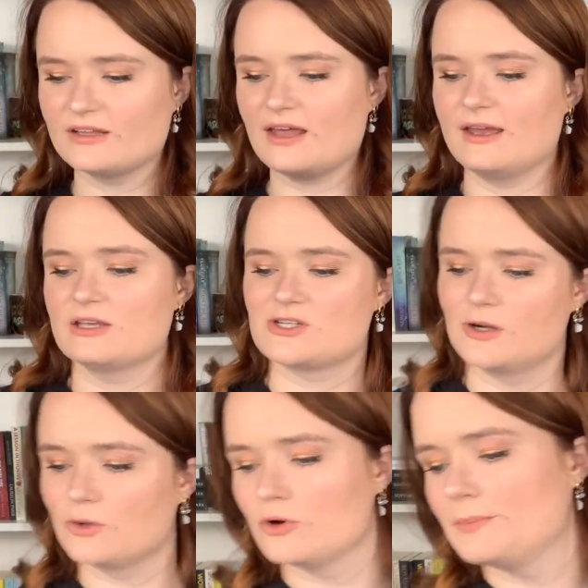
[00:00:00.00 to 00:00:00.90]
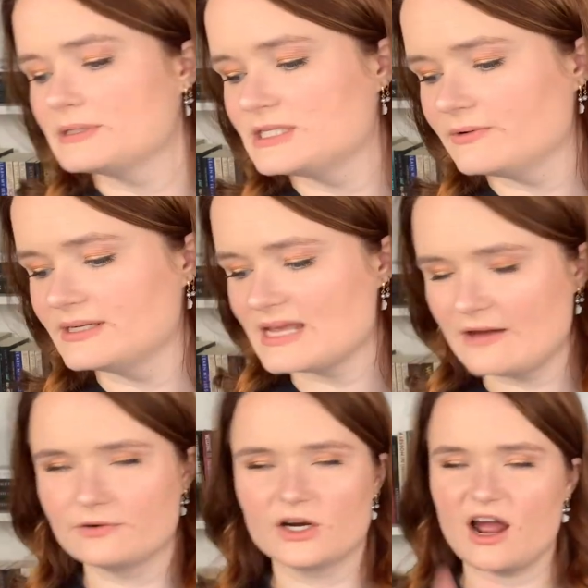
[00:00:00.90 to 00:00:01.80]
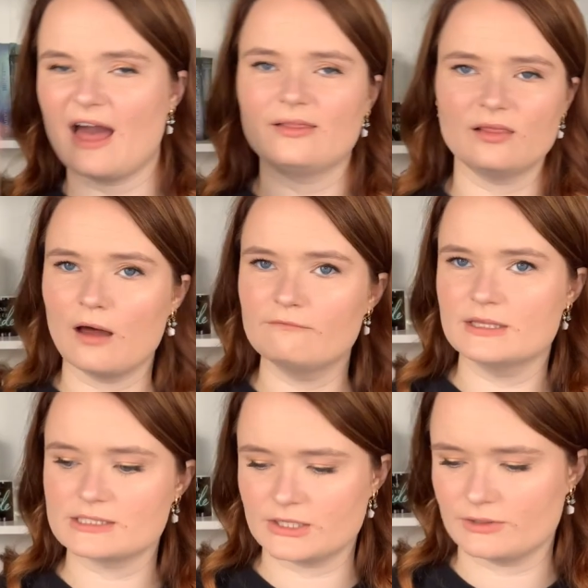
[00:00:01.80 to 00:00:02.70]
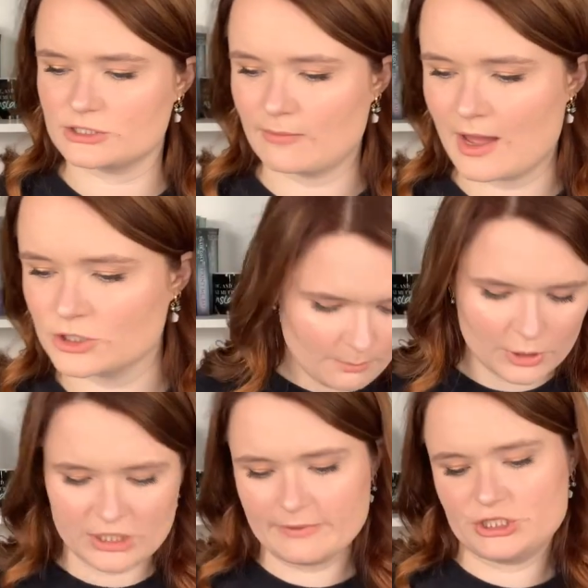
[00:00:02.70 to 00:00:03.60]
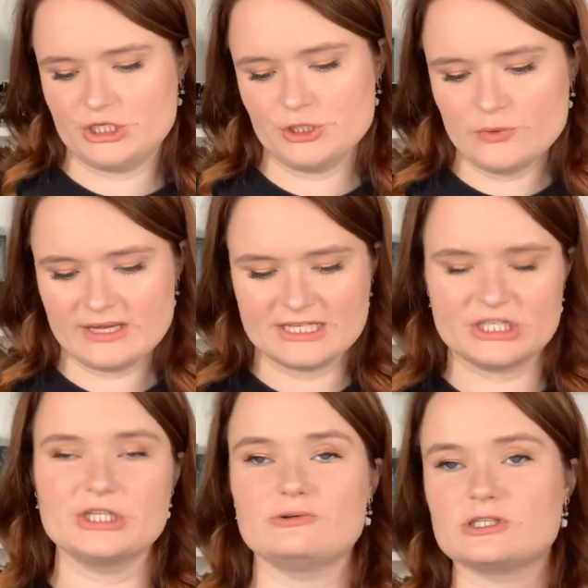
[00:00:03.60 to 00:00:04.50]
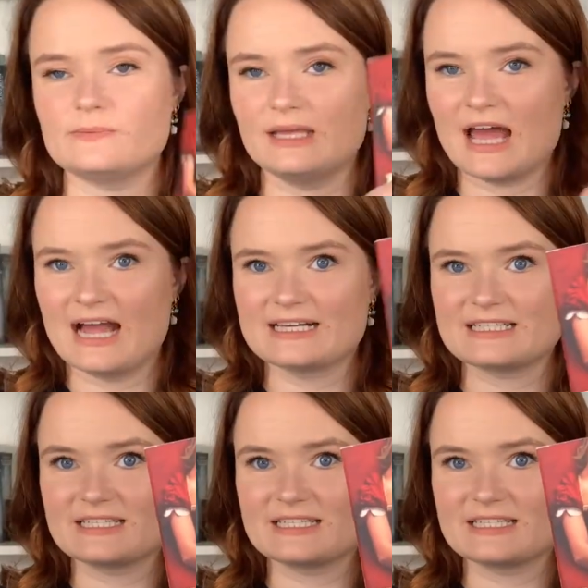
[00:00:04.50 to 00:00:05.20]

like historical romance series ever. I love this series so much. Book number two is Seduce Me at